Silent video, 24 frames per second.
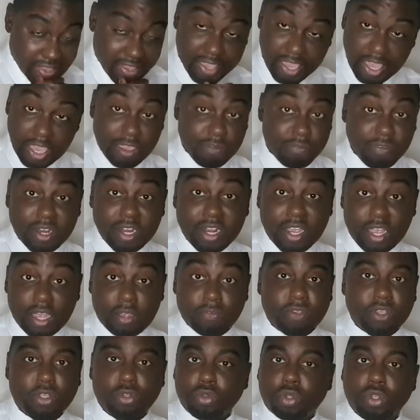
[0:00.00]
Even
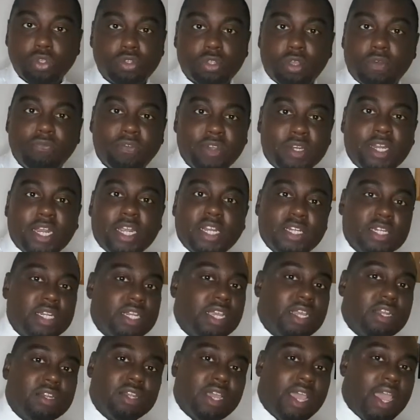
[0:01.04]
if it's not something that she
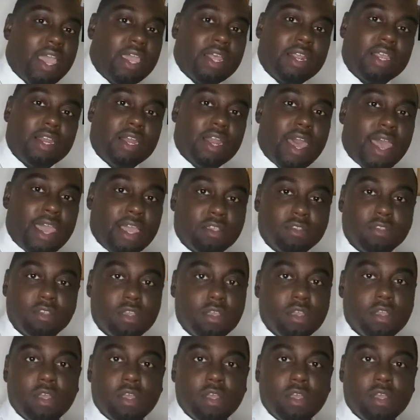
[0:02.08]
entirely likes.